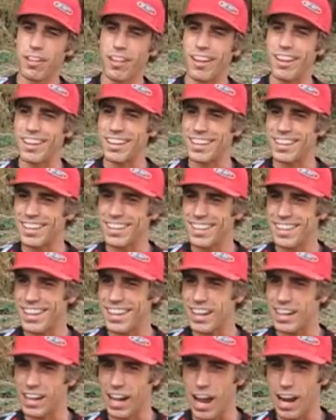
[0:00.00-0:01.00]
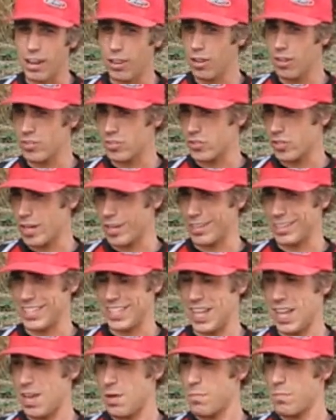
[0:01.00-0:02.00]
flying, and I kind of lost track of
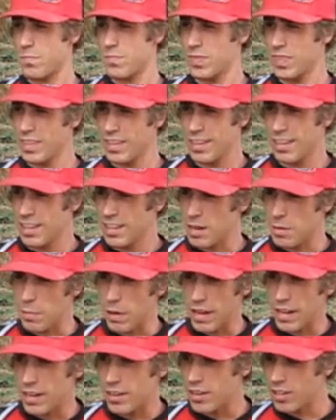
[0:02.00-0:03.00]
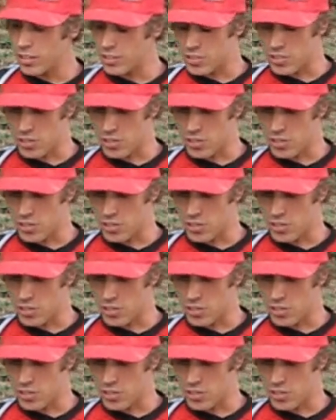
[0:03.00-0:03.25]
time. I made another